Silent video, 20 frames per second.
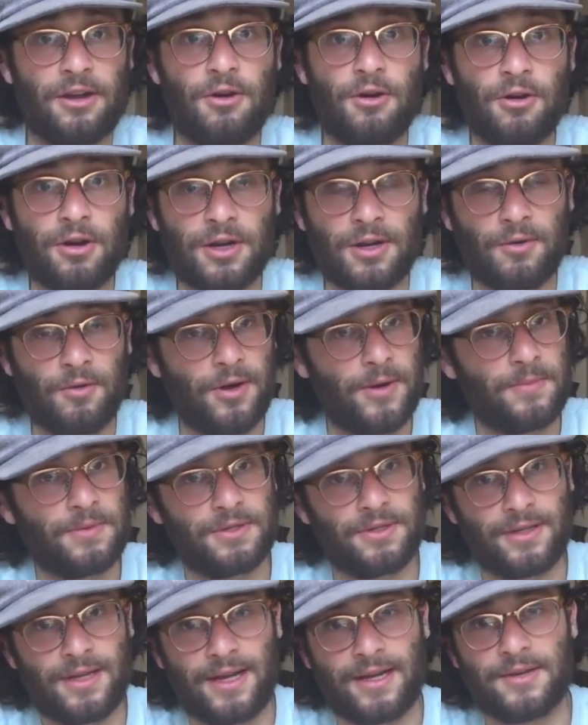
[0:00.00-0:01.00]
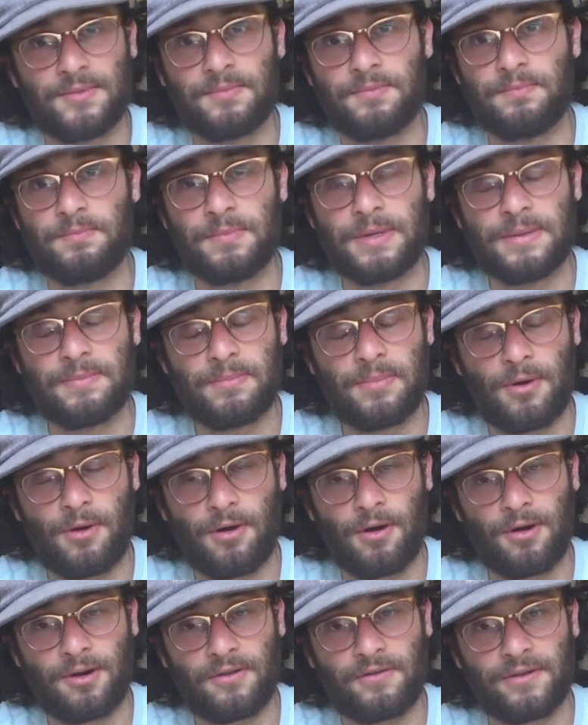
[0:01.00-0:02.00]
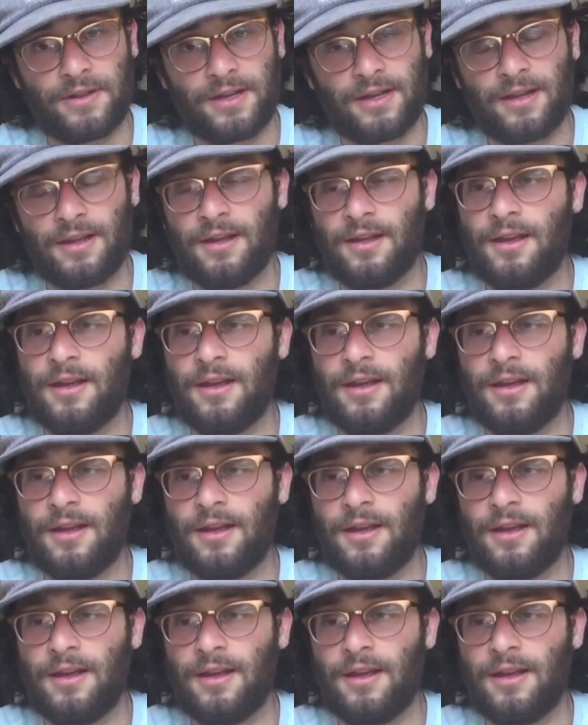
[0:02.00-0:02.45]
hook grip, so that could be part of it.